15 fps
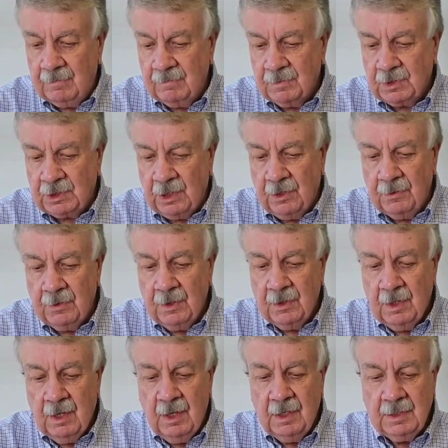So
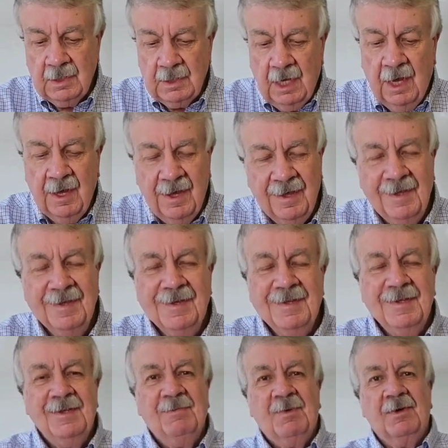
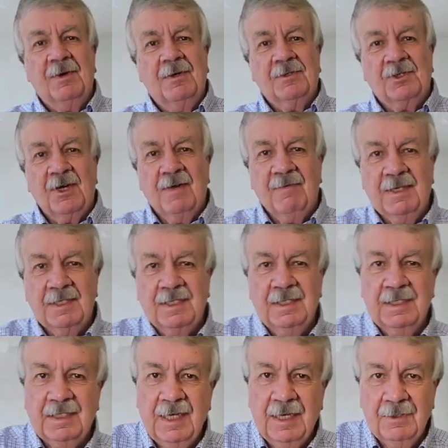poor old Travis,
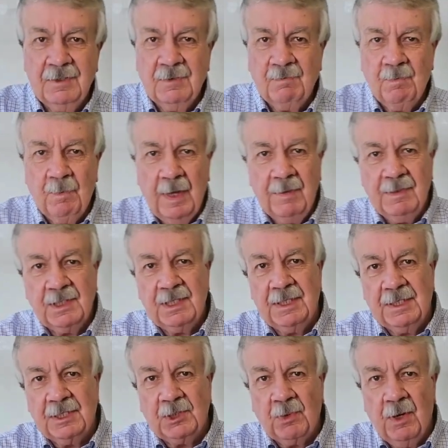he's down
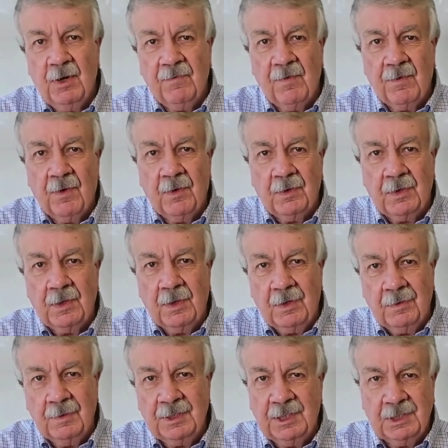babysitting a 12-year-old
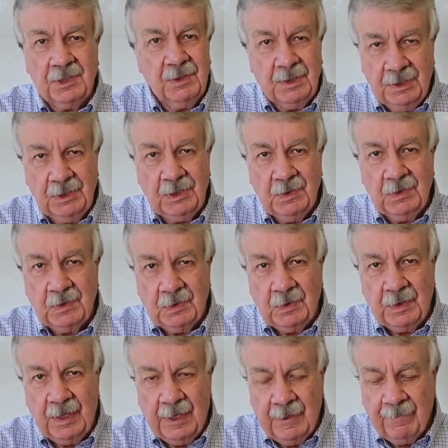girl, which is not his usual
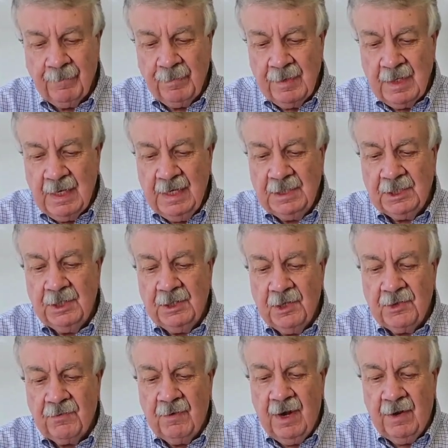gig. He's under
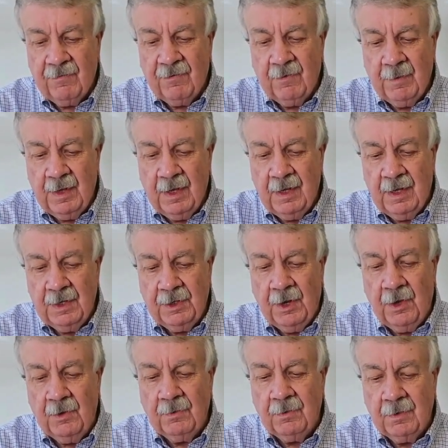threat from a
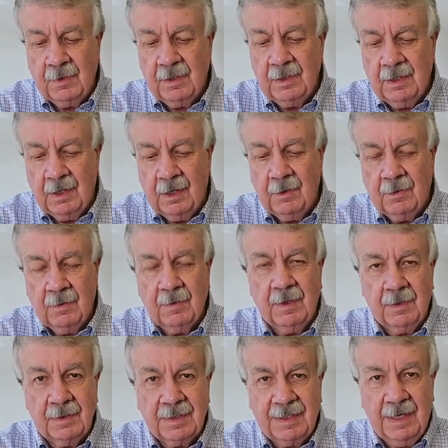known,
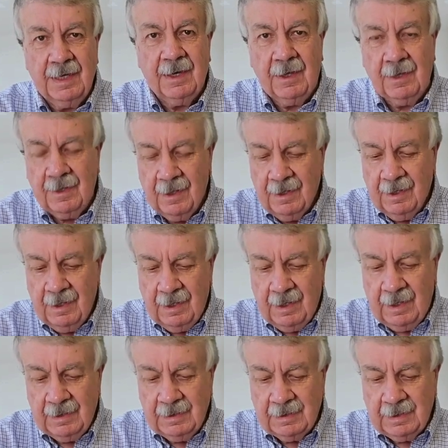killer,
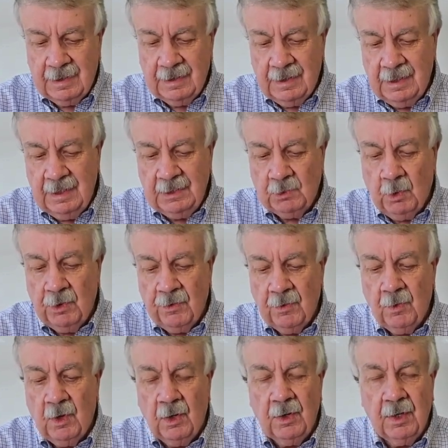and he's wondering
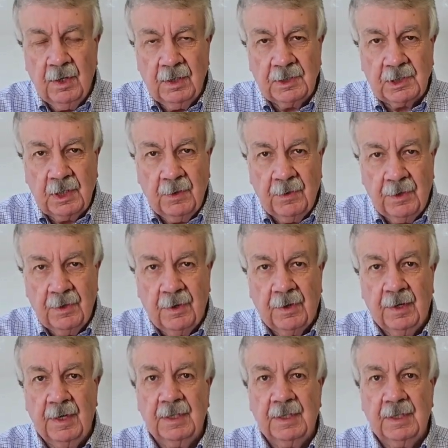what on earth's going on.